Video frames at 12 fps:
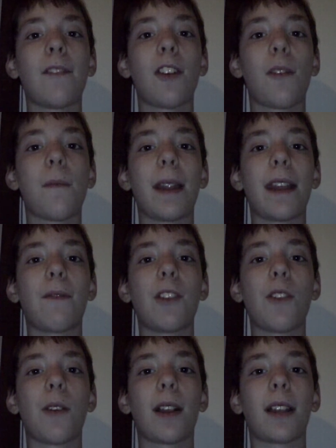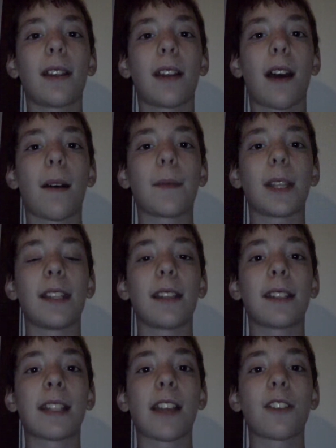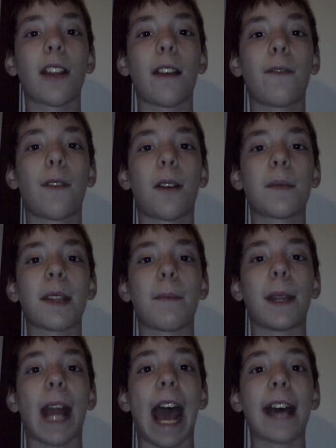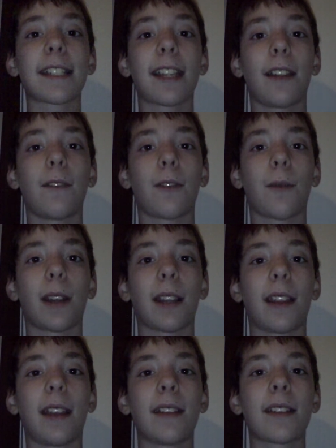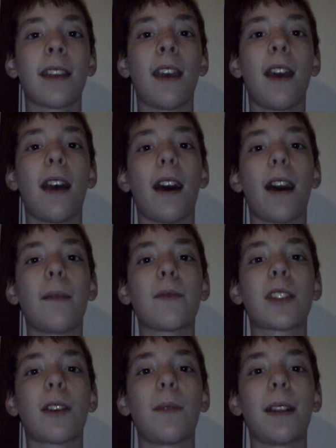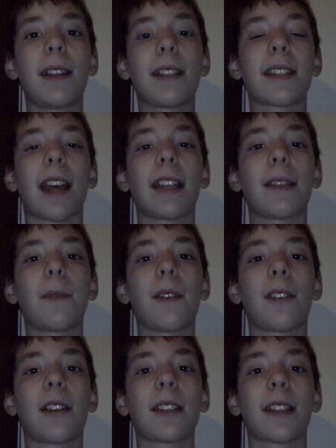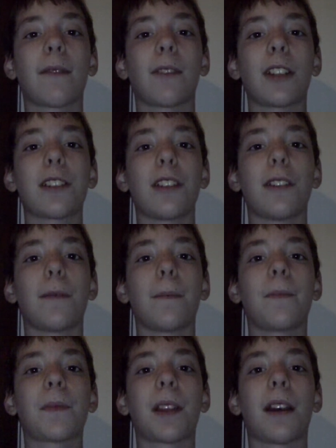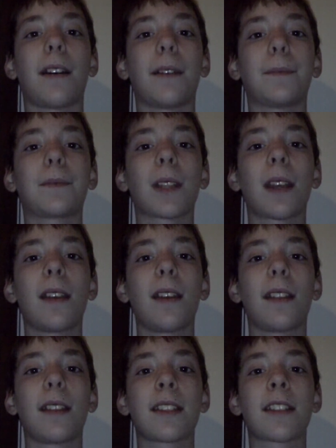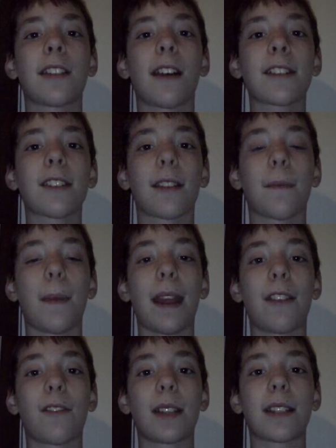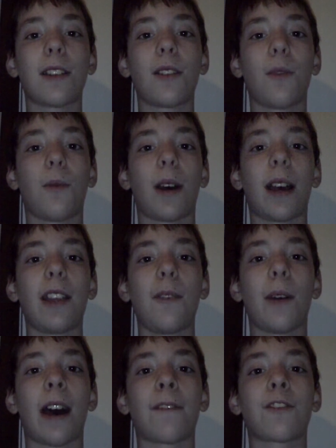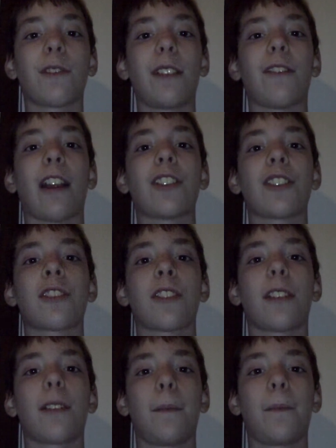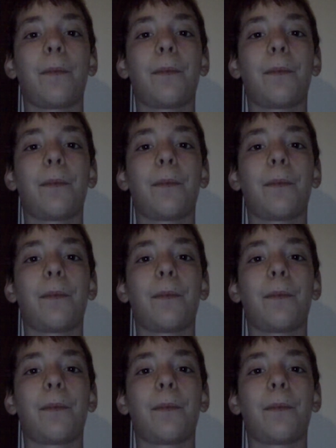know many of you on the Nintendo Life forums have been asking for one of these, so we decided that we were going to deliver it to you. This is also the main reason why you will have to re-register.